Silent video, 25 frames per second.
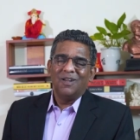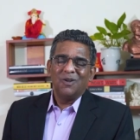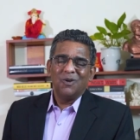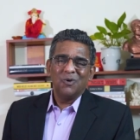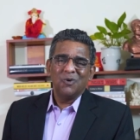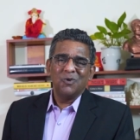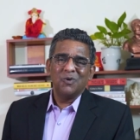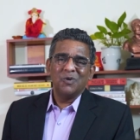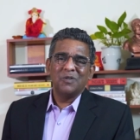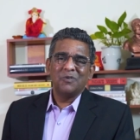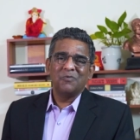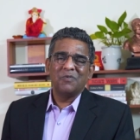
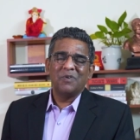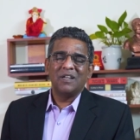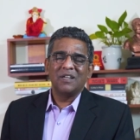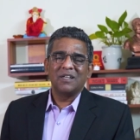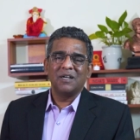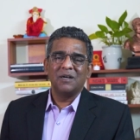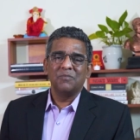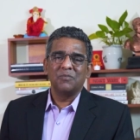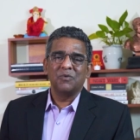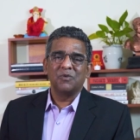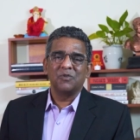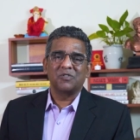Hello and
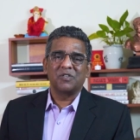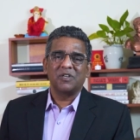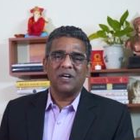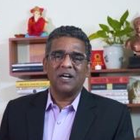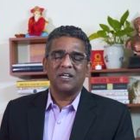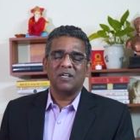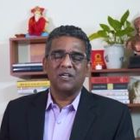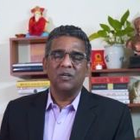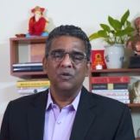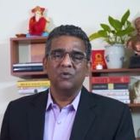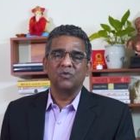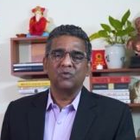welcome to
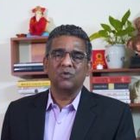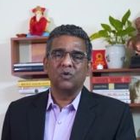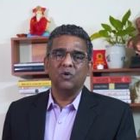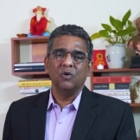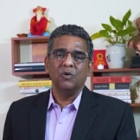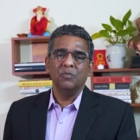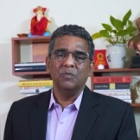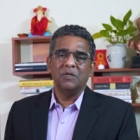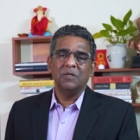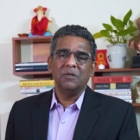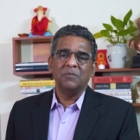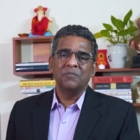Strat News
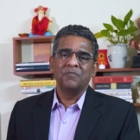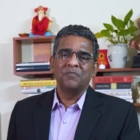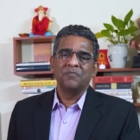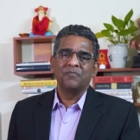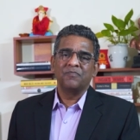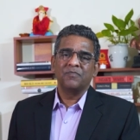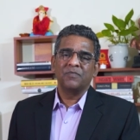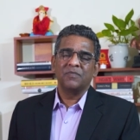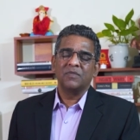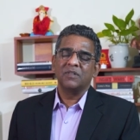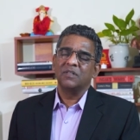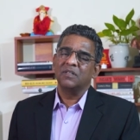Global.
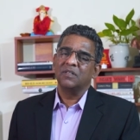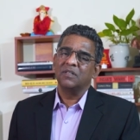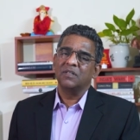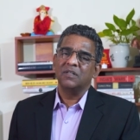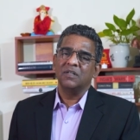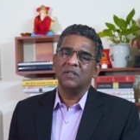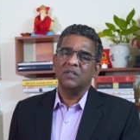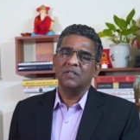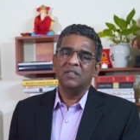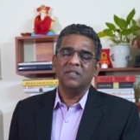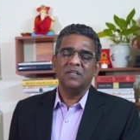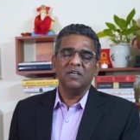
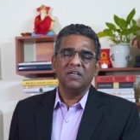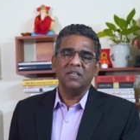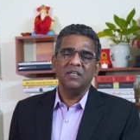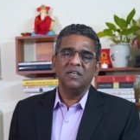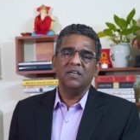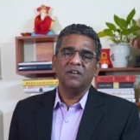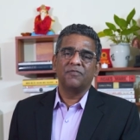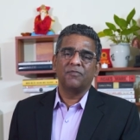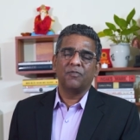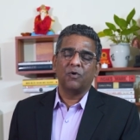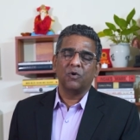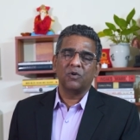
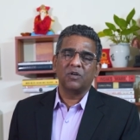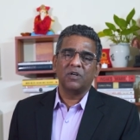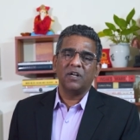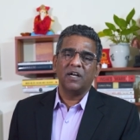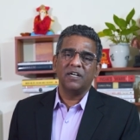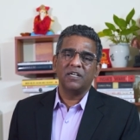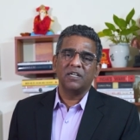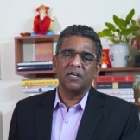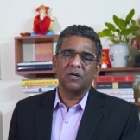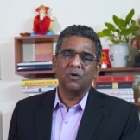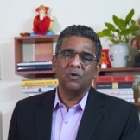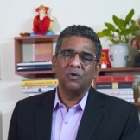Nearly a
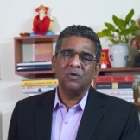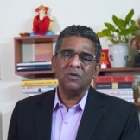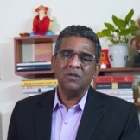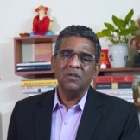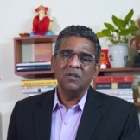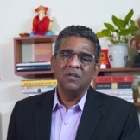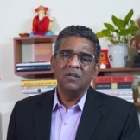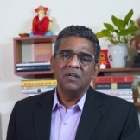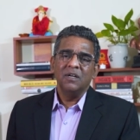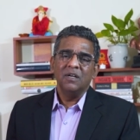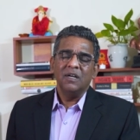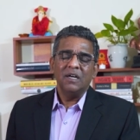fortnight ago,
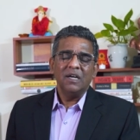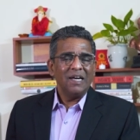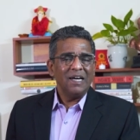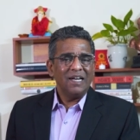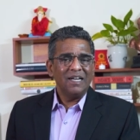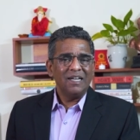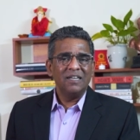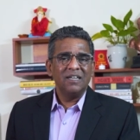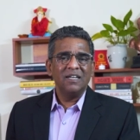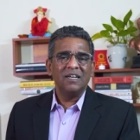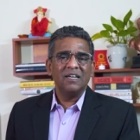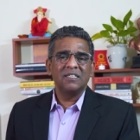
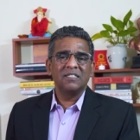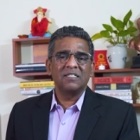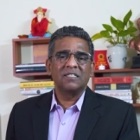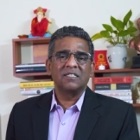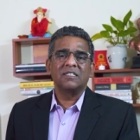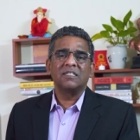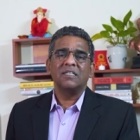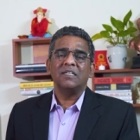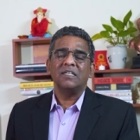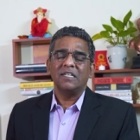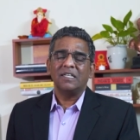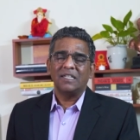
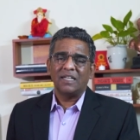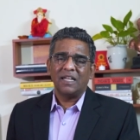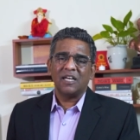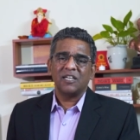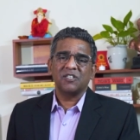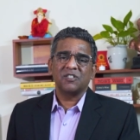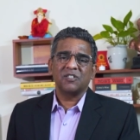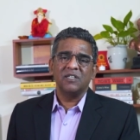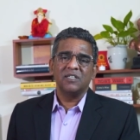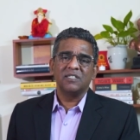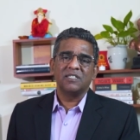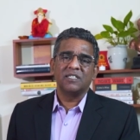India's
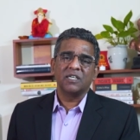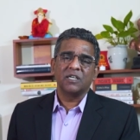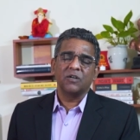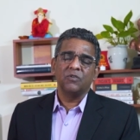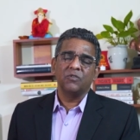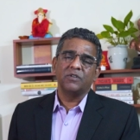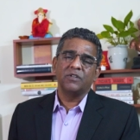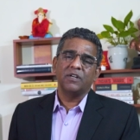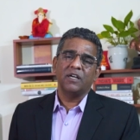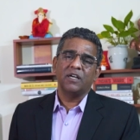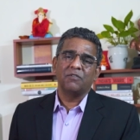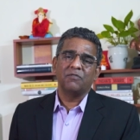National
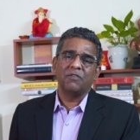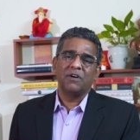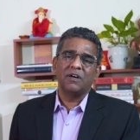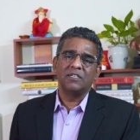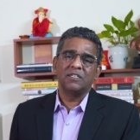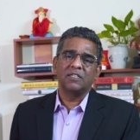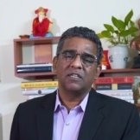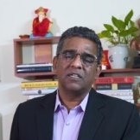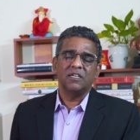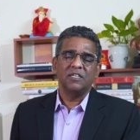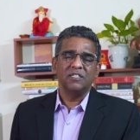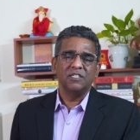Security
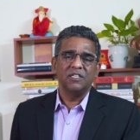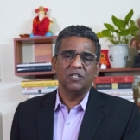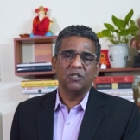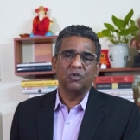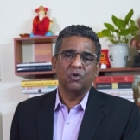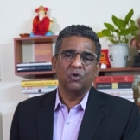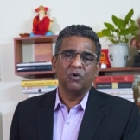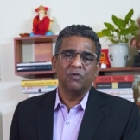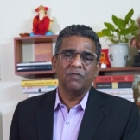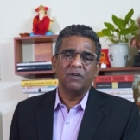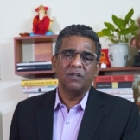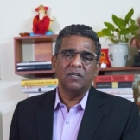Advisor
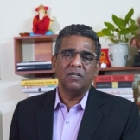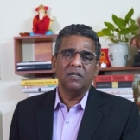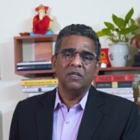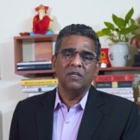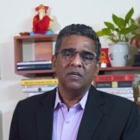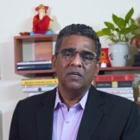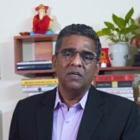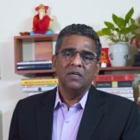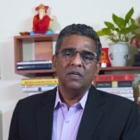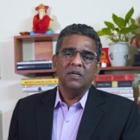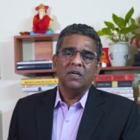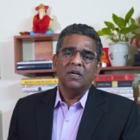Ajit Doval
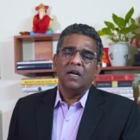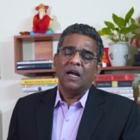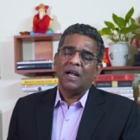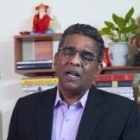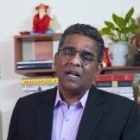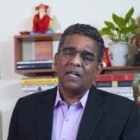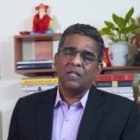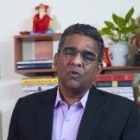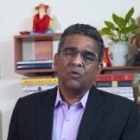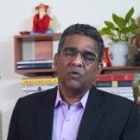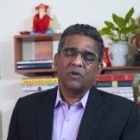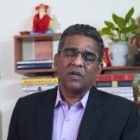
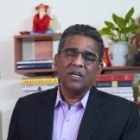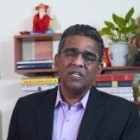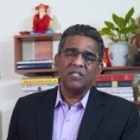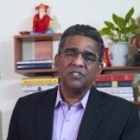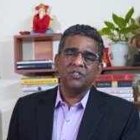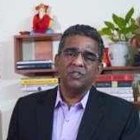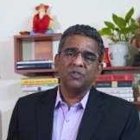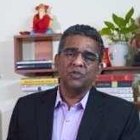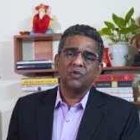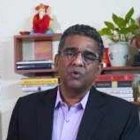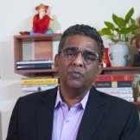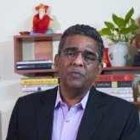had an
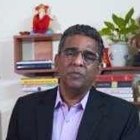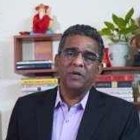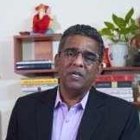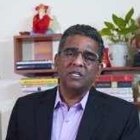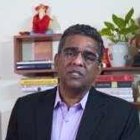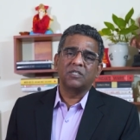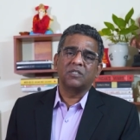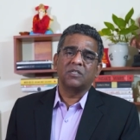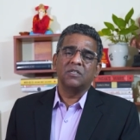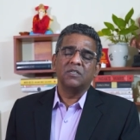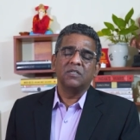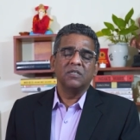occasion to
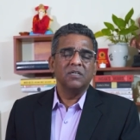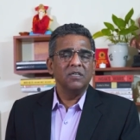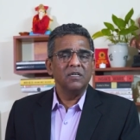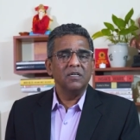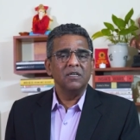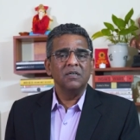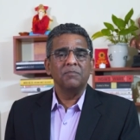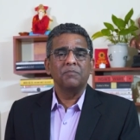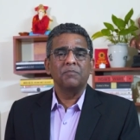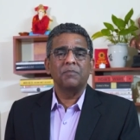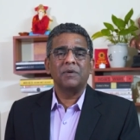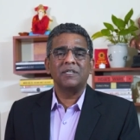meet
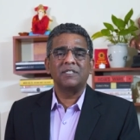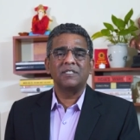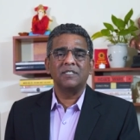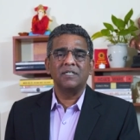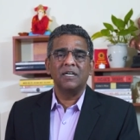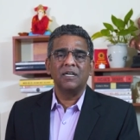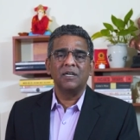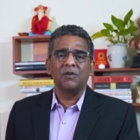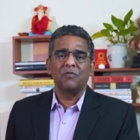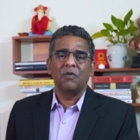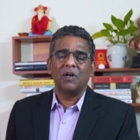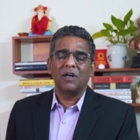
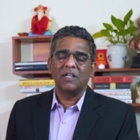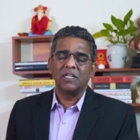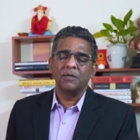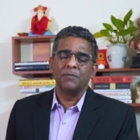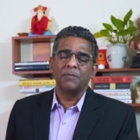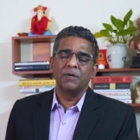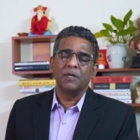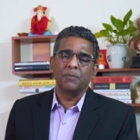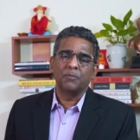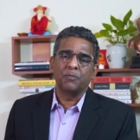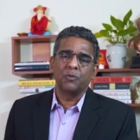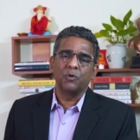President
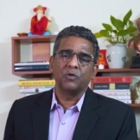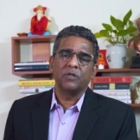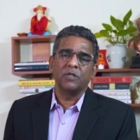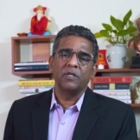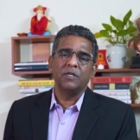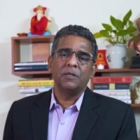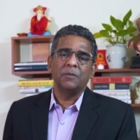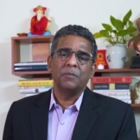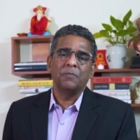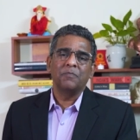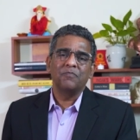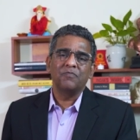Vladimir
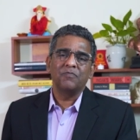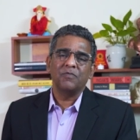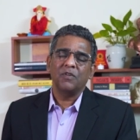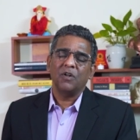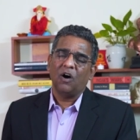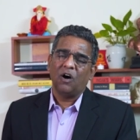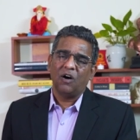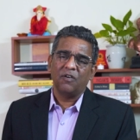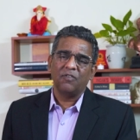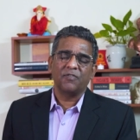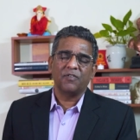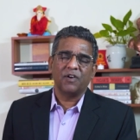Putin
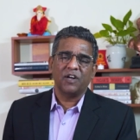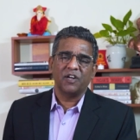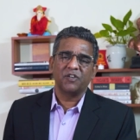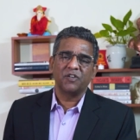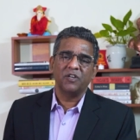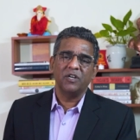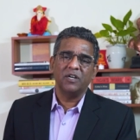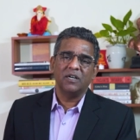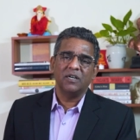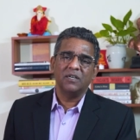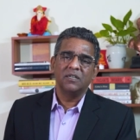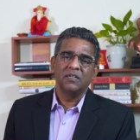of
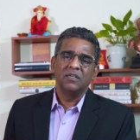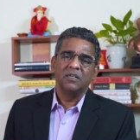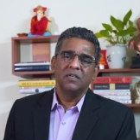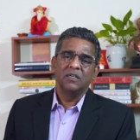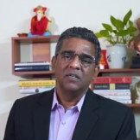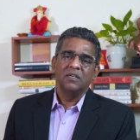Russia,